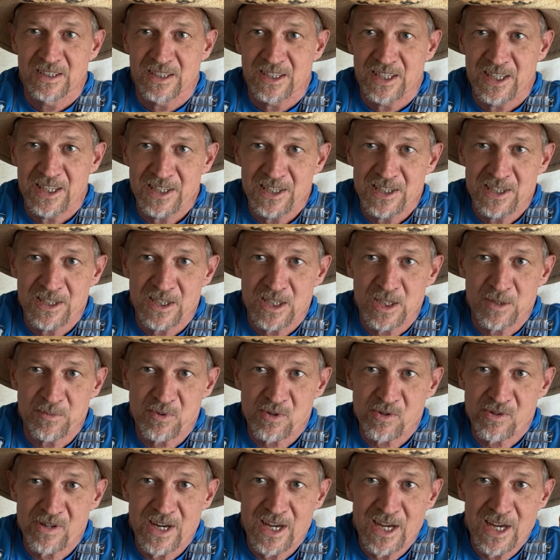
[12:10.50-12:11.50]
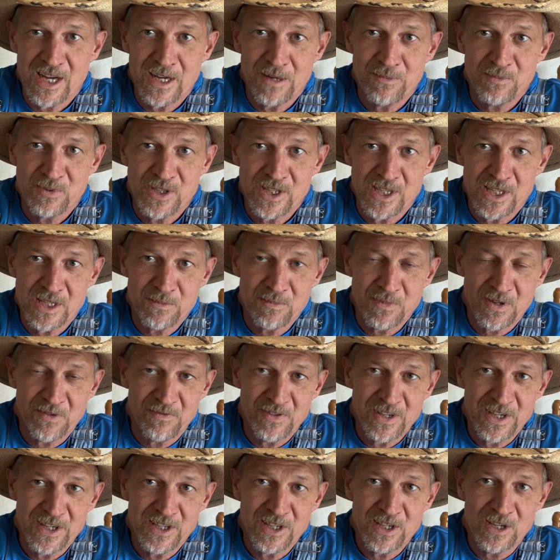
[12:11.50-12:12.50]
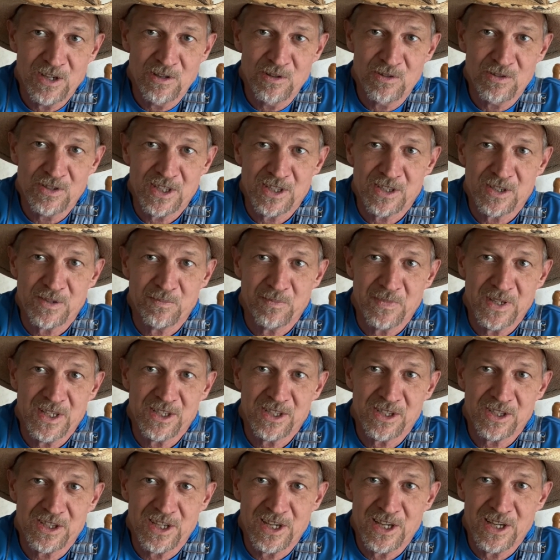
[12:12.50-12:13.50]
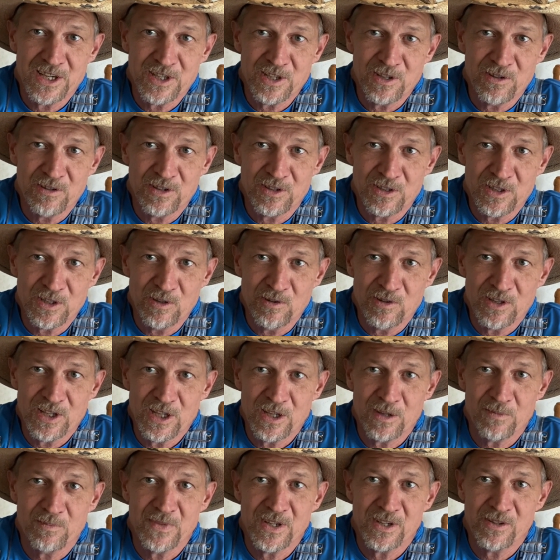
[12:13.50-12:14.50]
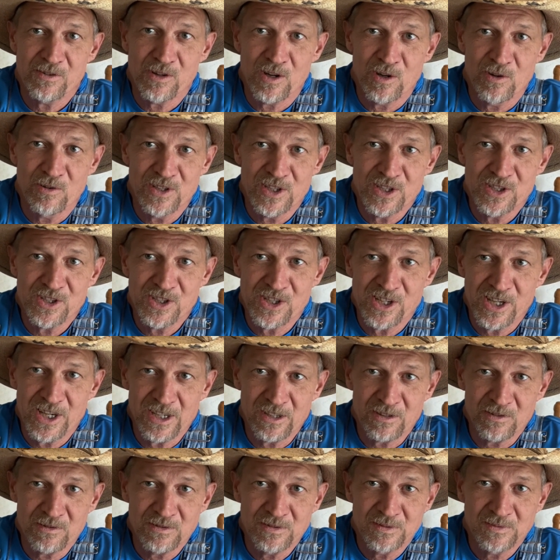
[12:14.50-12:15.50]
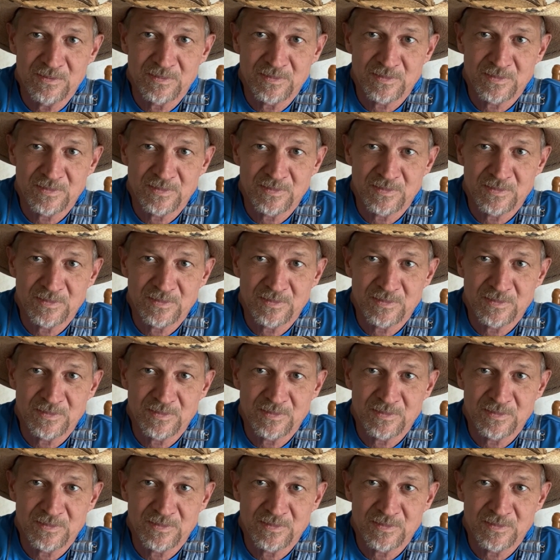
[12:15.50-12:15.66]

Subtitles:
Hit the subscribe, share my videos. That's the best thing you can do to help me grow this channel.